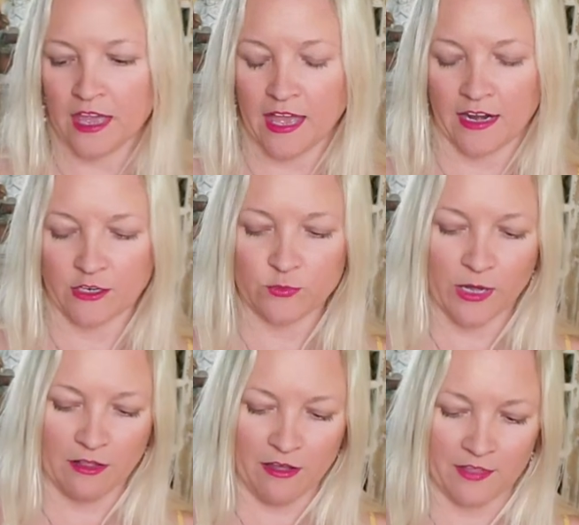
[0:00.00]
And I
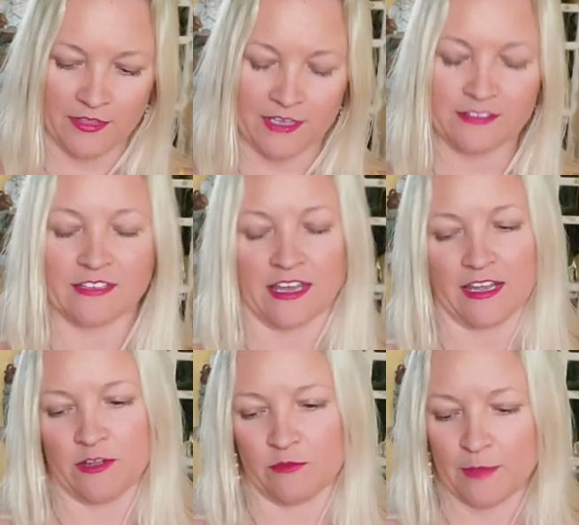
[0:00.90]
dwell on this and
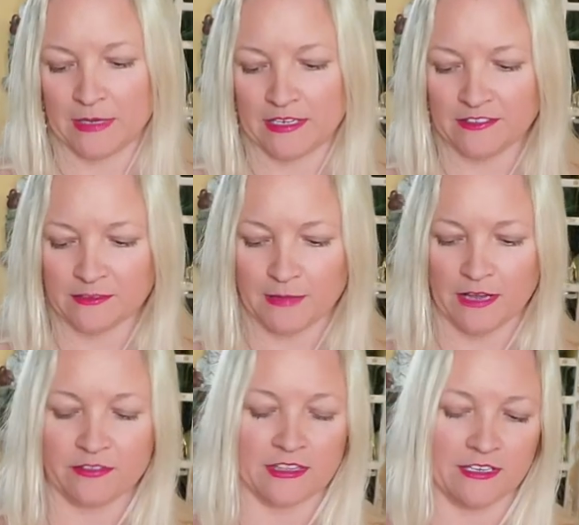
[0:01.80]
I reminisce
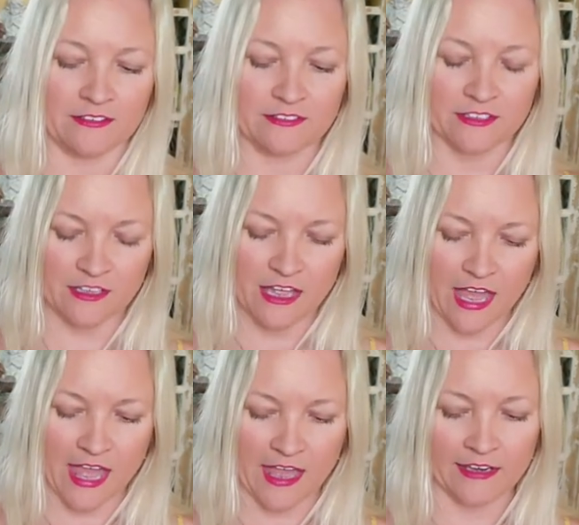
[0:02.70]
about this
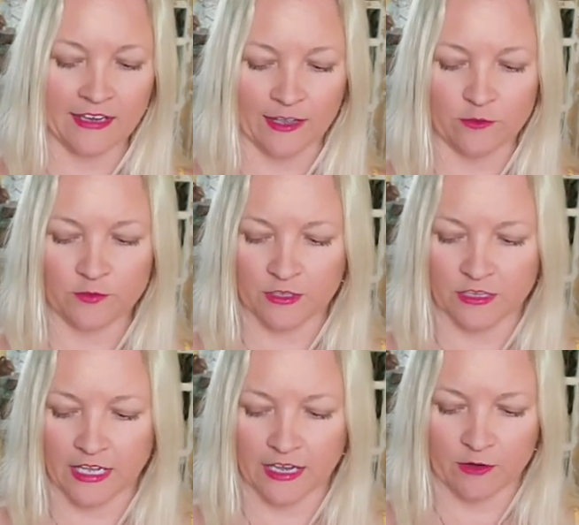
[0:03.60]
and I feel
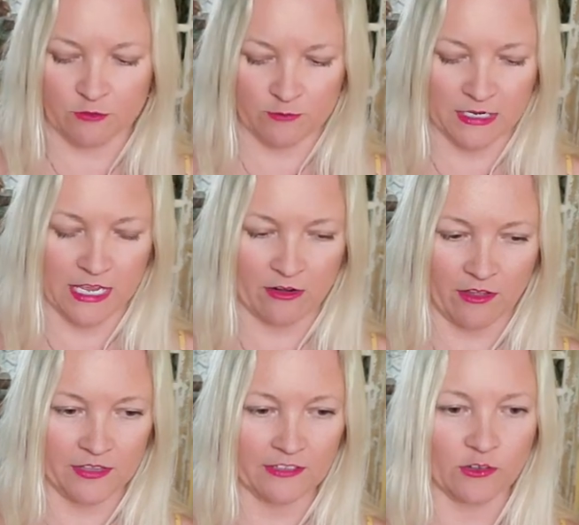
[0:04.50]
like I ruminate
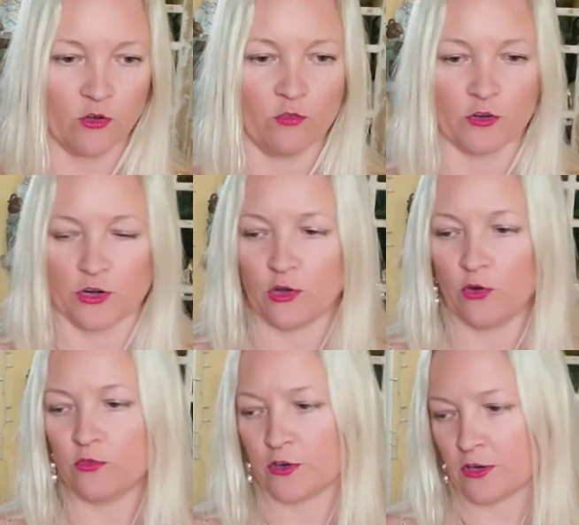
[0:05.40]
on this over and
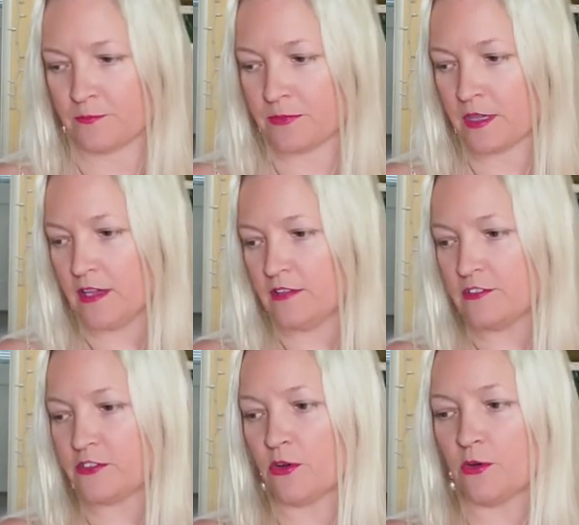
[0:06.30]
over.
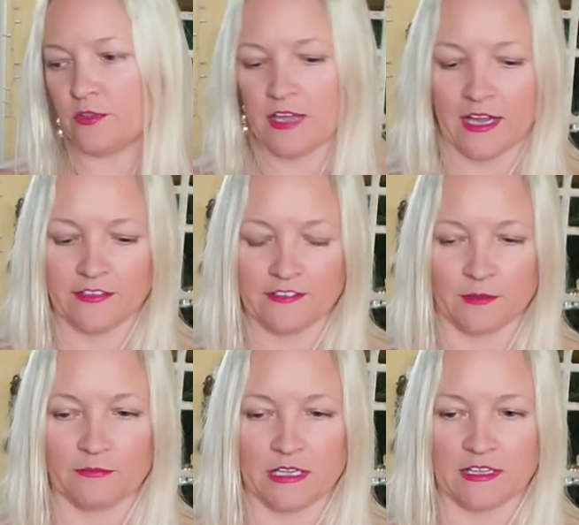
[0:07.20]
So that is
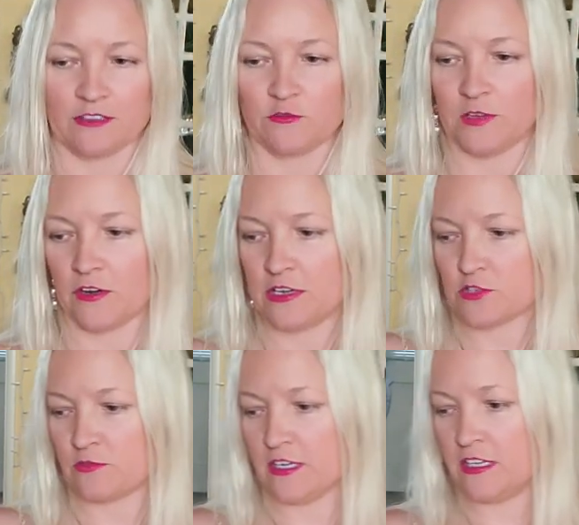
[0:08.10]
something that's very
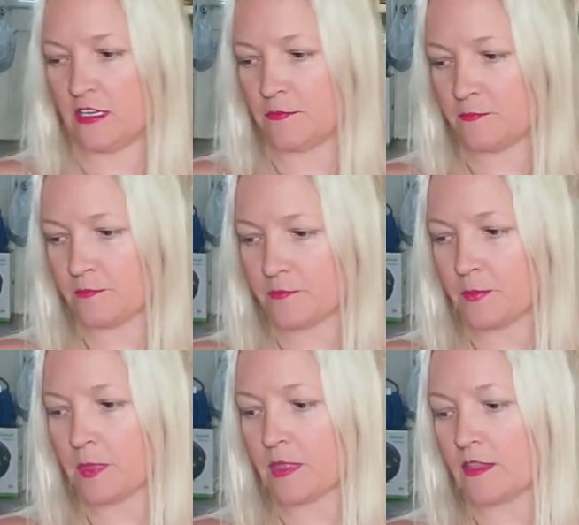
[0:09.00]
tricky.
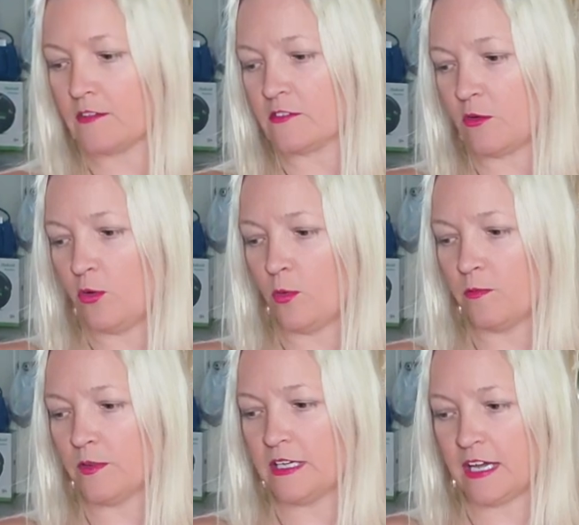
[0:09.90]
So
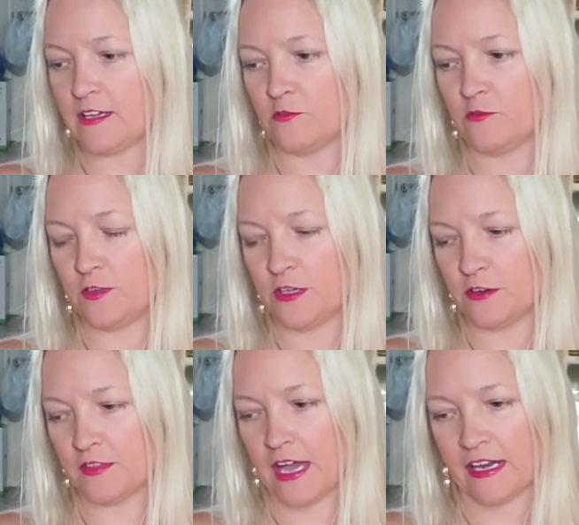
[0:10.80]
hopefully I can
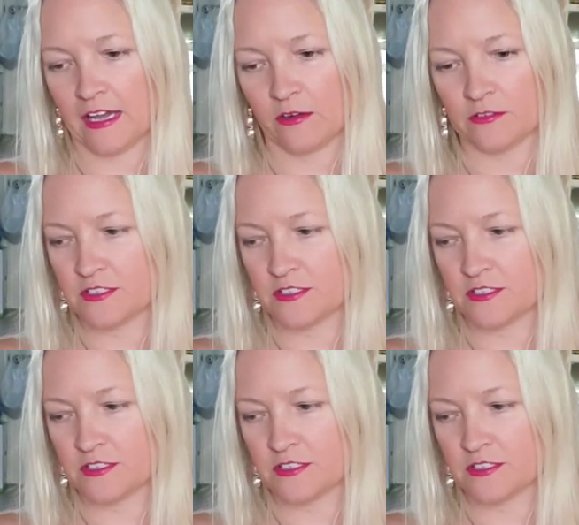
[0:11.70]
figure that out.